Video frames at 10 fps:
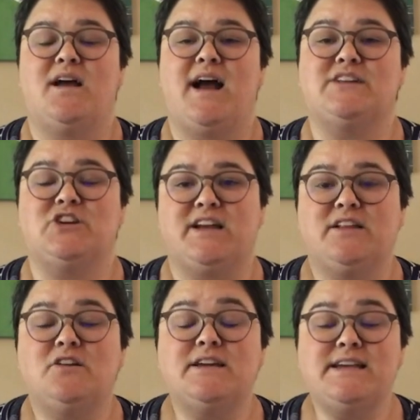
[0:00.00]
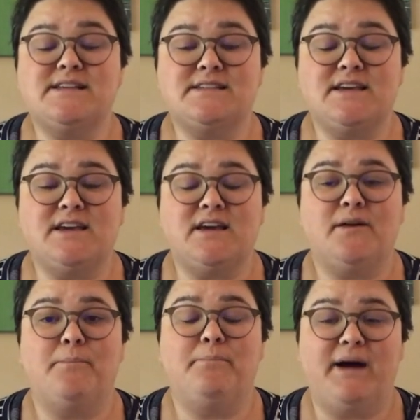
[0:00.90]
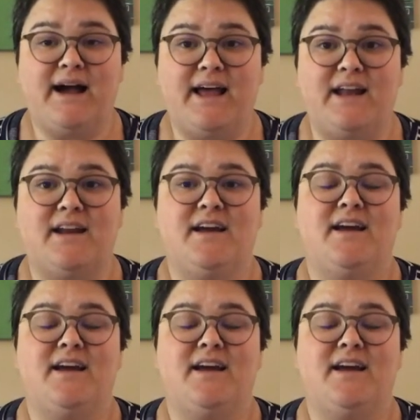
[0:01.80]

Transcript: I took it a little easy, but